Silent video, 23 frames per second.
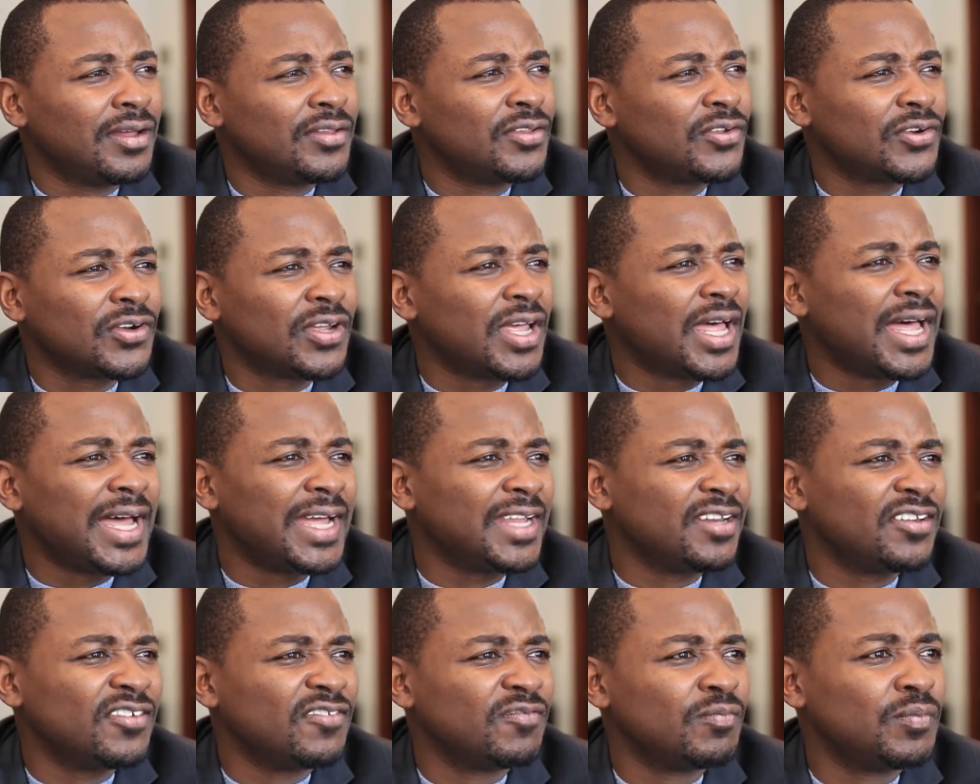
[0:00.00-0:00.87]
other
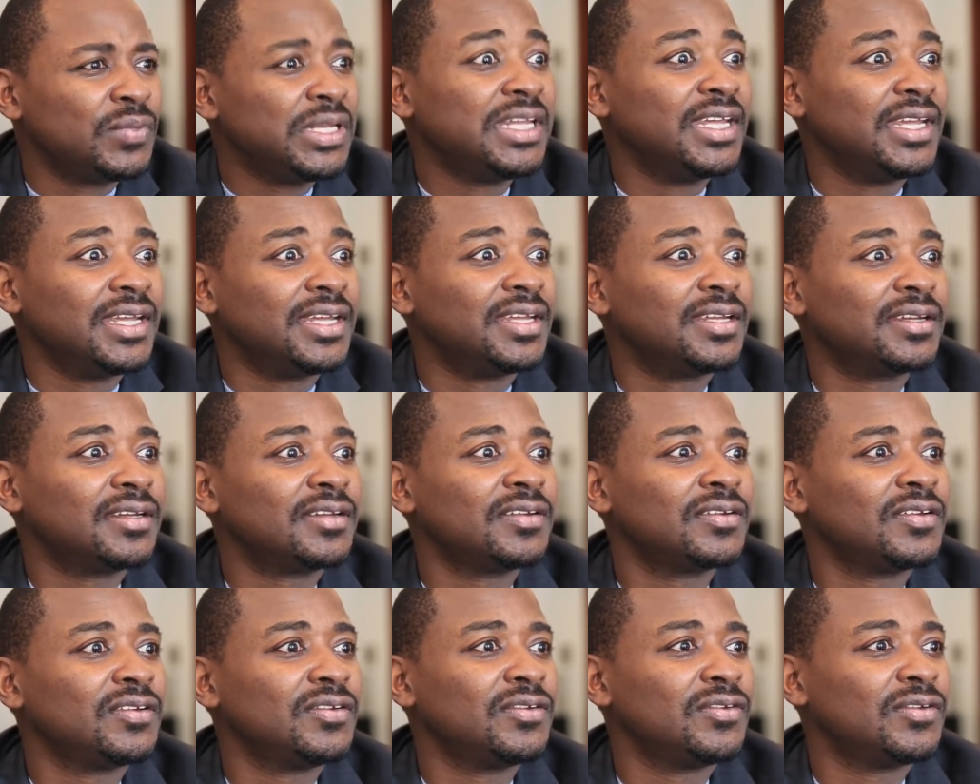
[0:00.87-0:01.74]
kind of being,
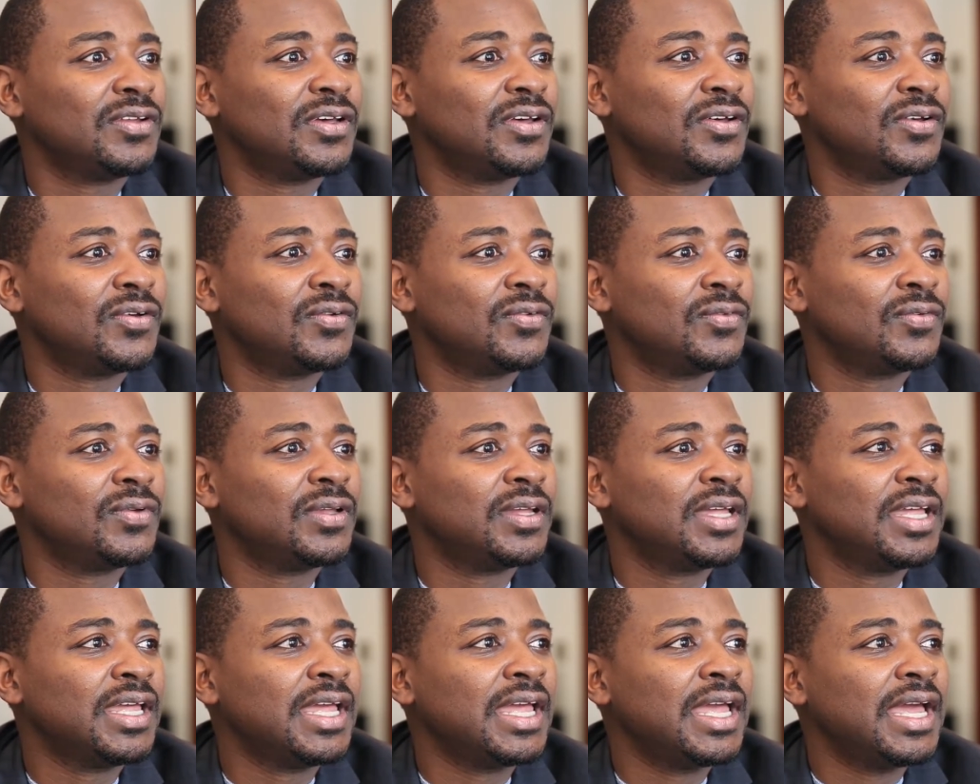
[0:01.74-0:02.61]
you know,
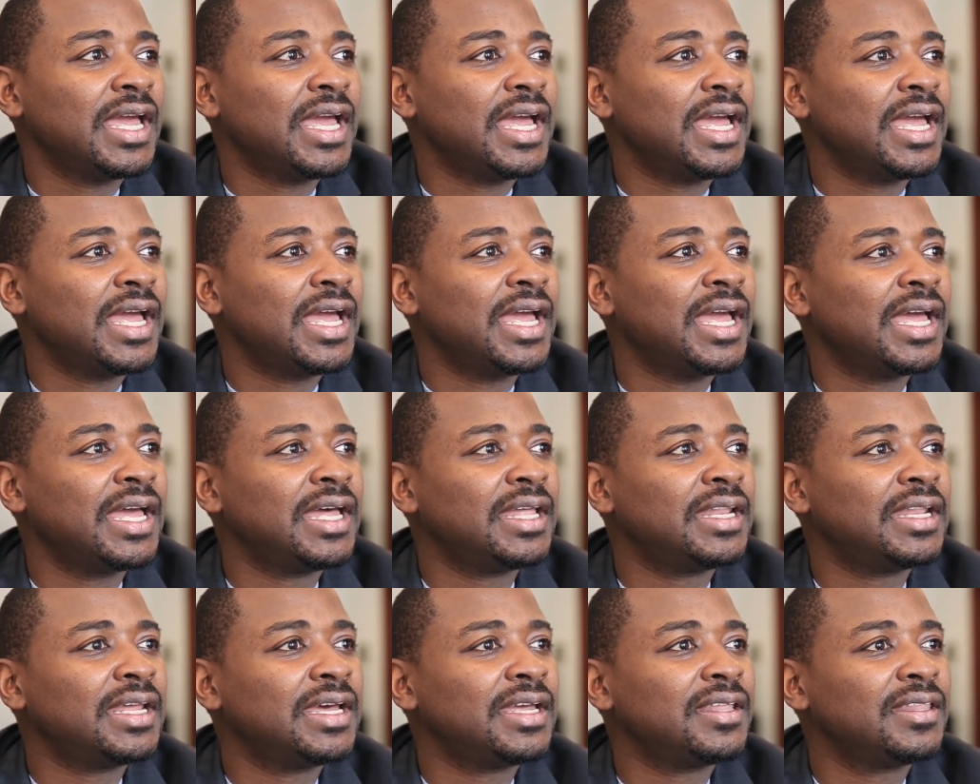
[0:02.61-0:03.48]

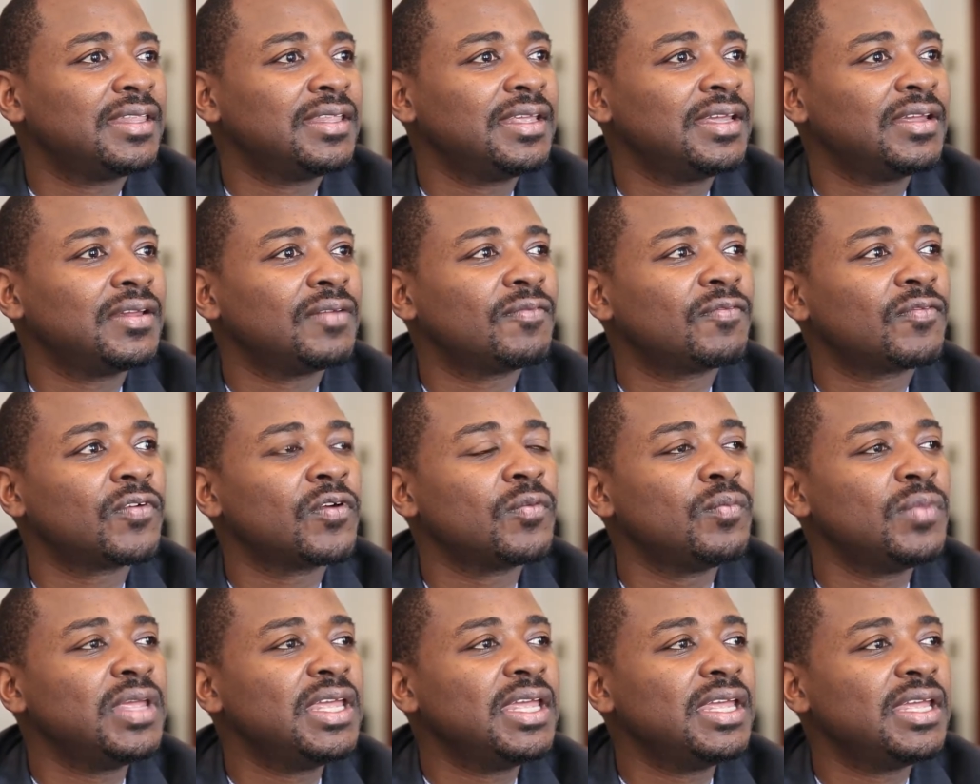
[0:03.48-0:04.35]
and I think
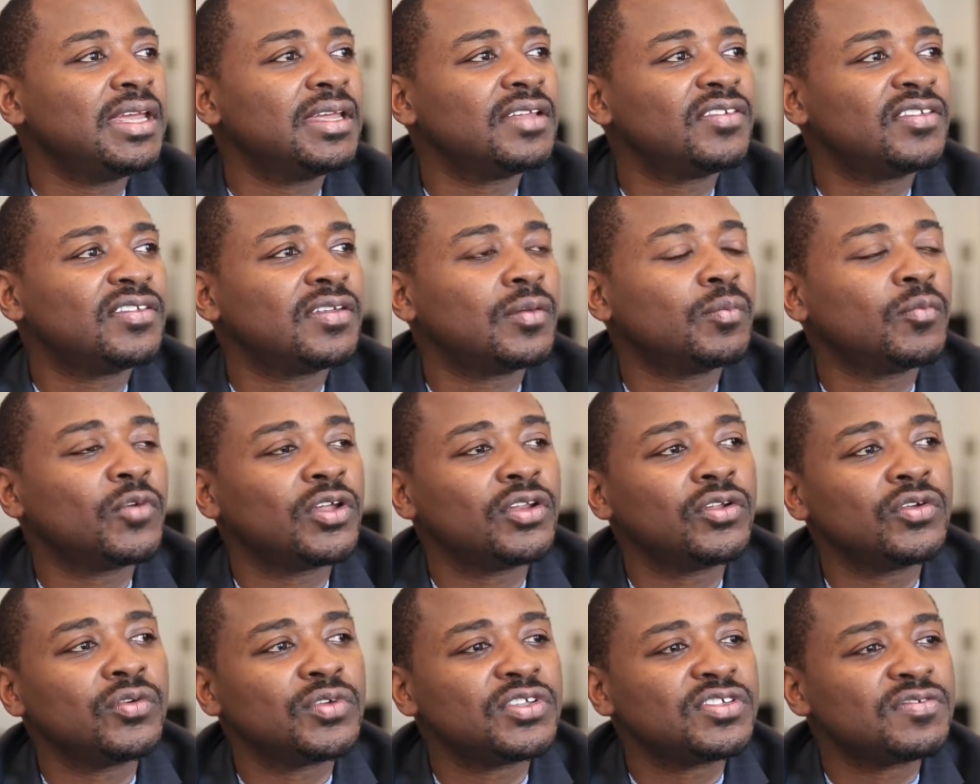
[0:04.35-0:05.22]
for me, as
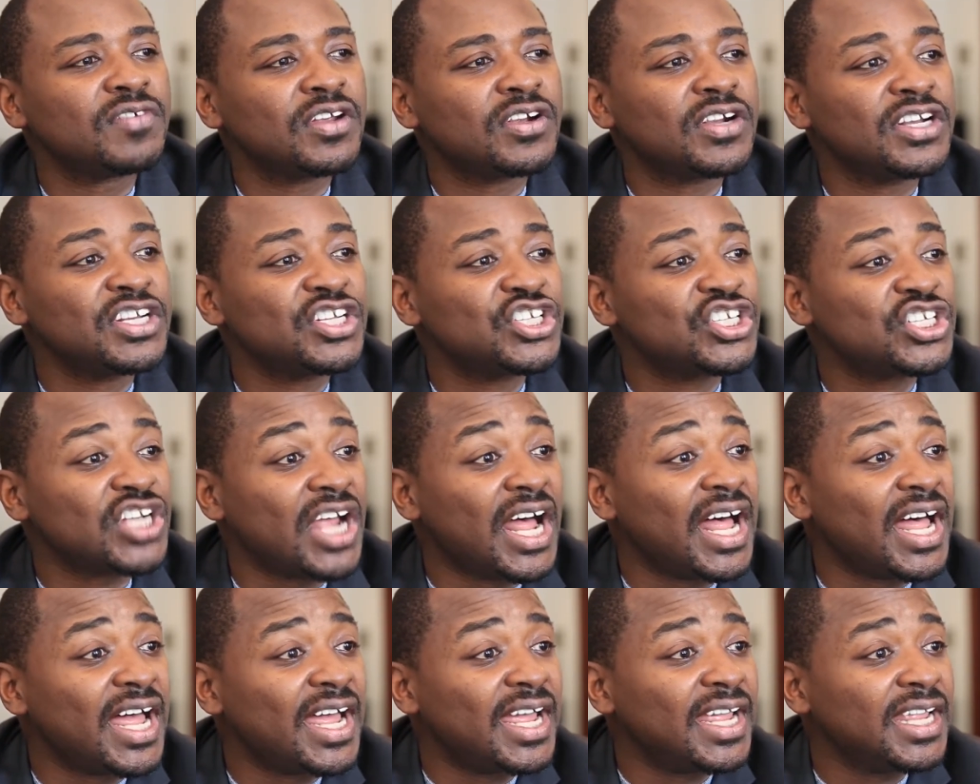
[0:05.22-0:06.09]
someone who was very
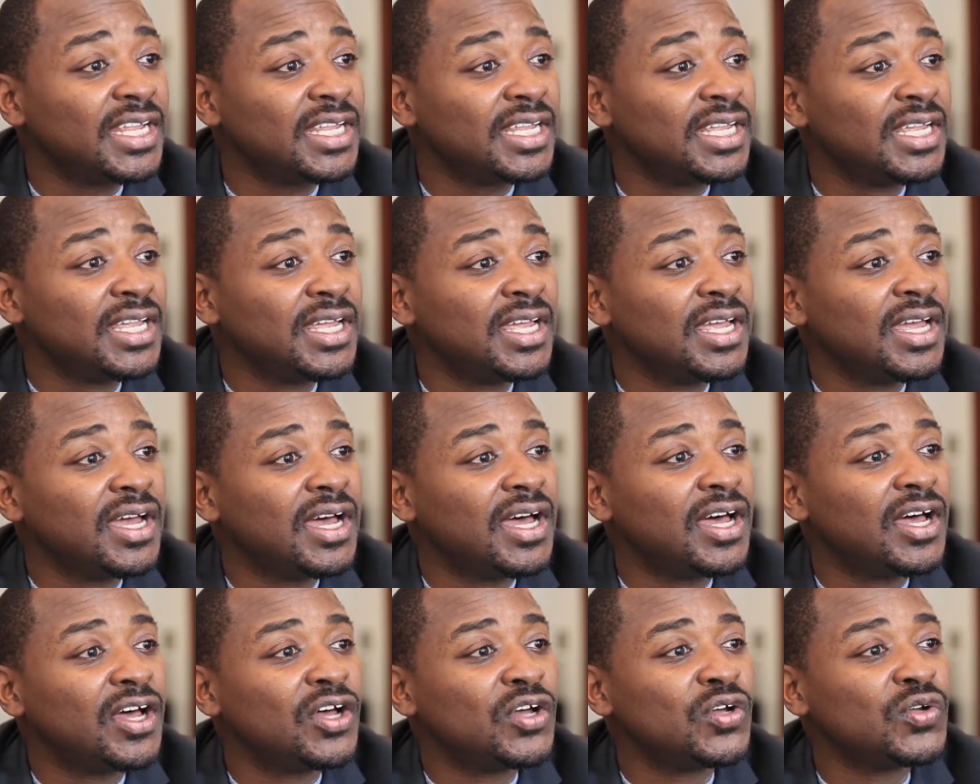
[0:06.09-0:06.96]
shy,
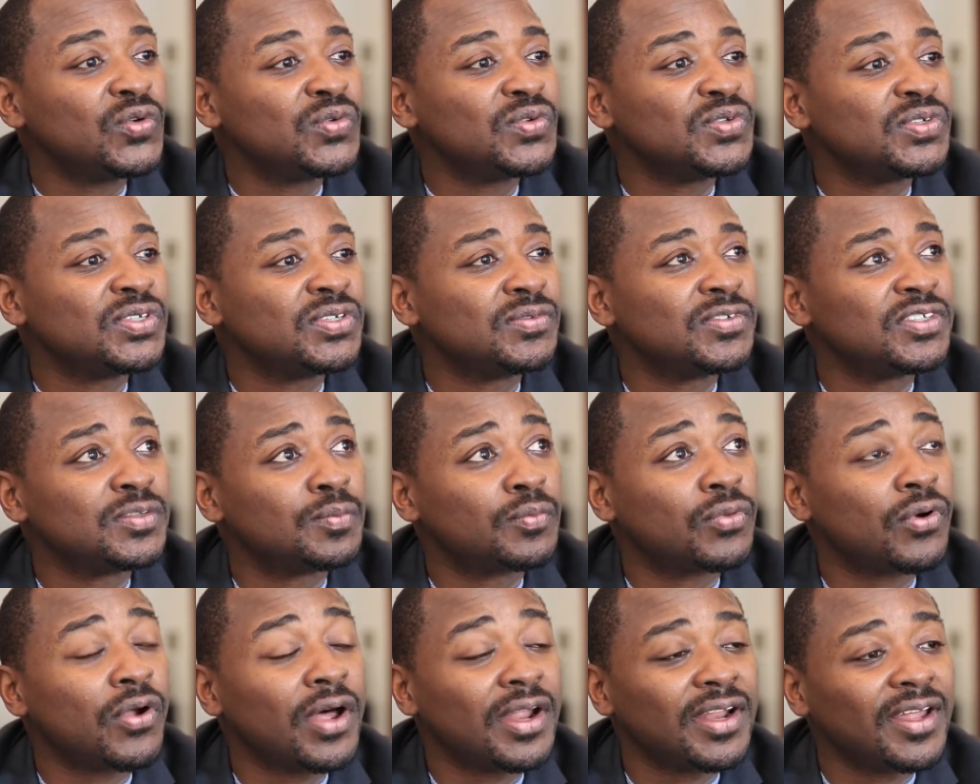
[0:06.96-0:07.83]
uh, who was
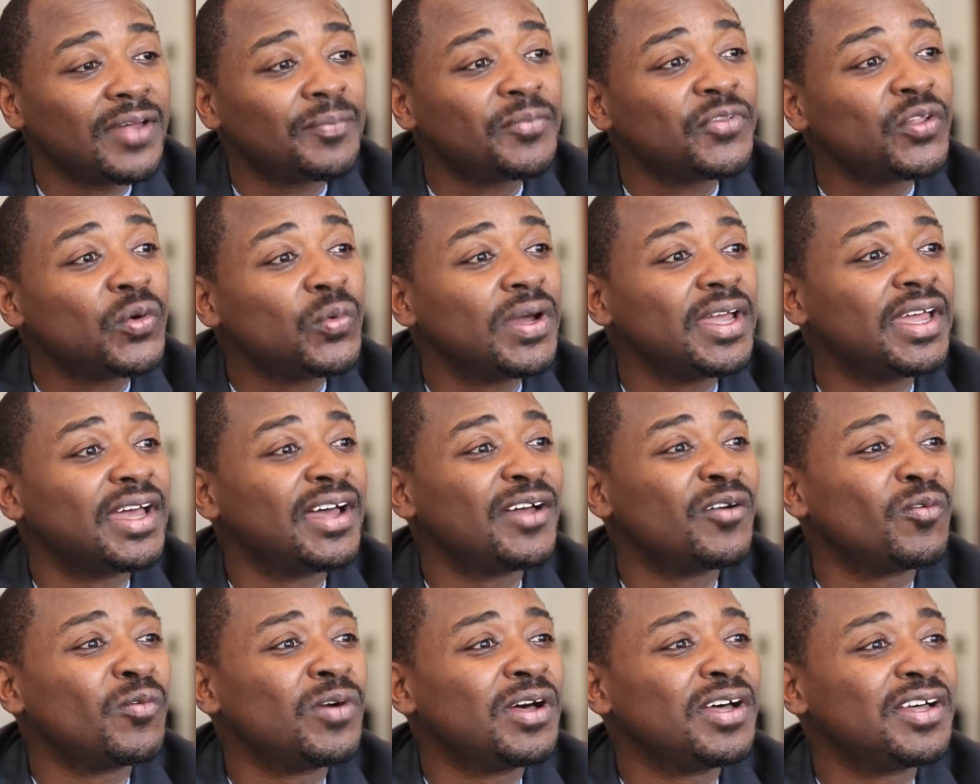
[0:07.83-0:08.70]
brought up the way
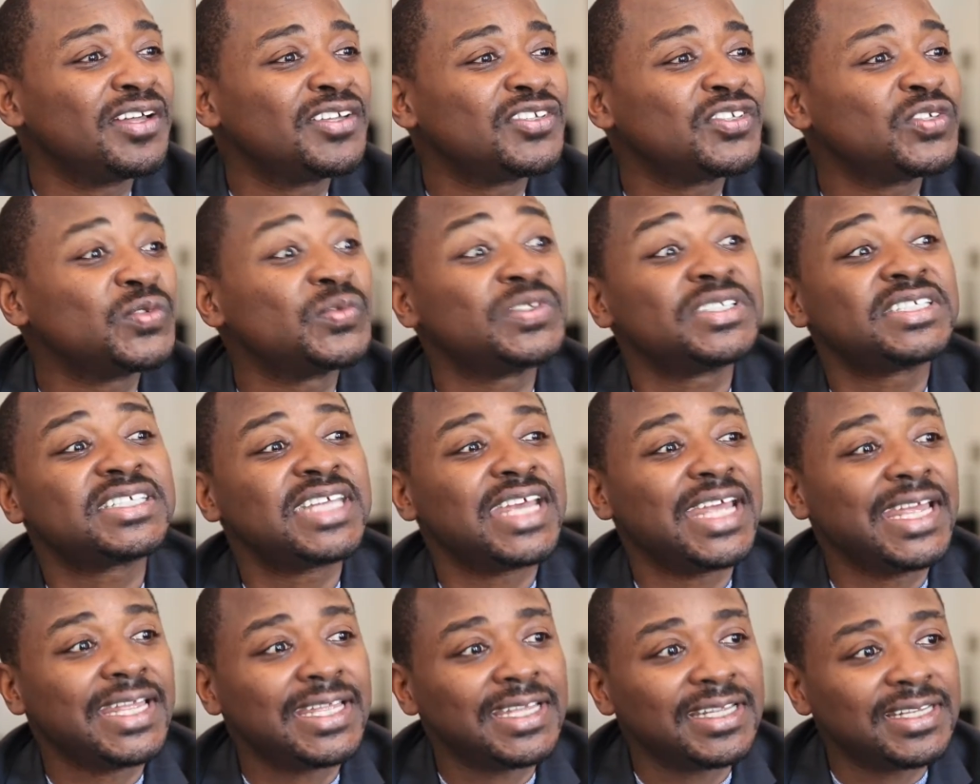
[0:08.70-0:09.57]
I was, who was
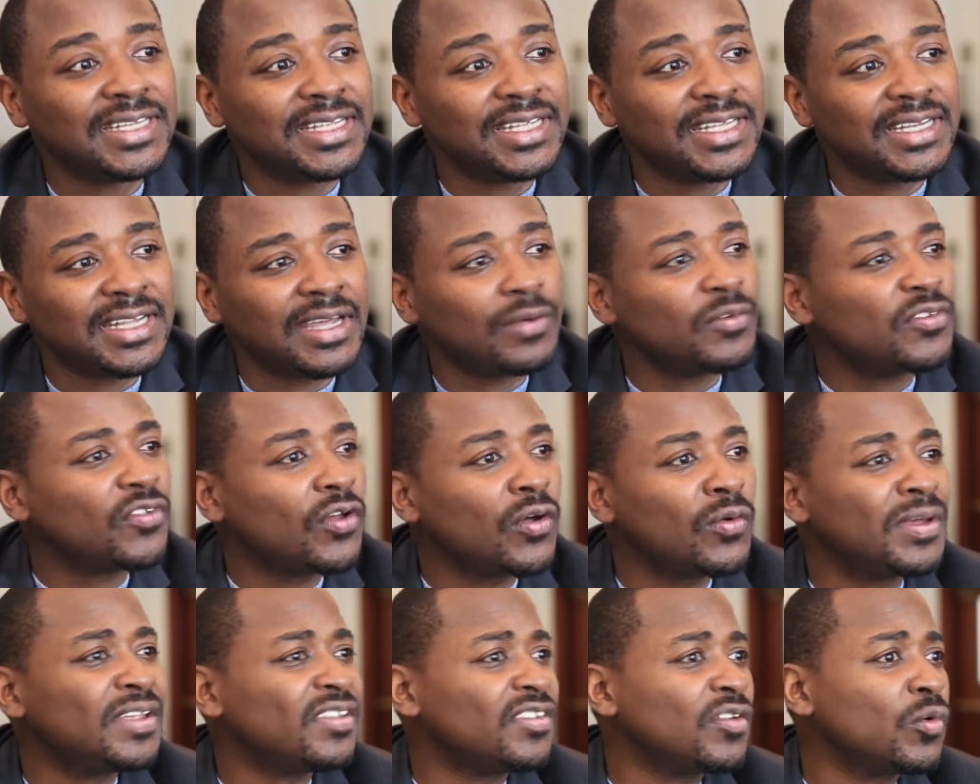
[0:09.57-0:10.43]
taken in, I was
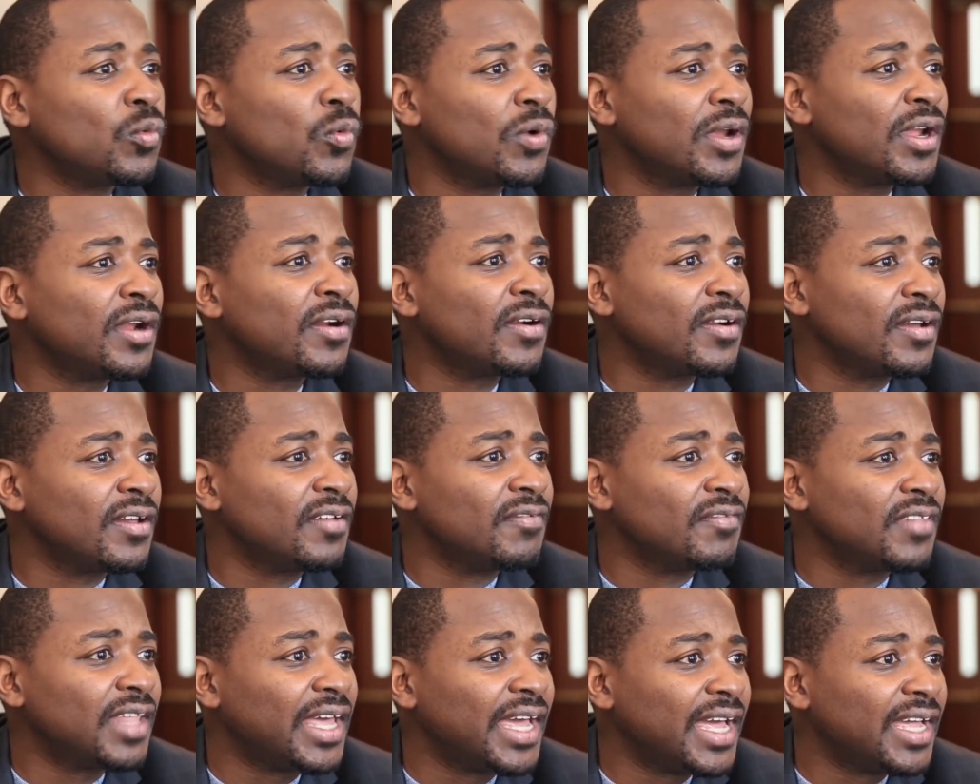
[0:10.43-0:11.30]
always aware
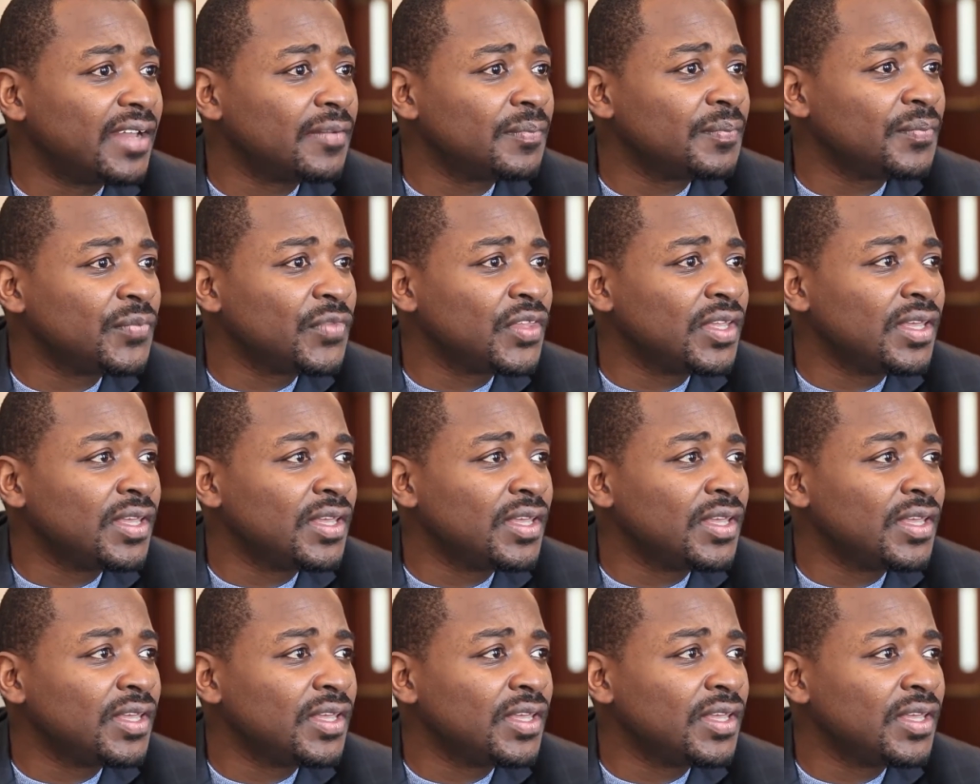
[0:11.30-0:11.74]
of that.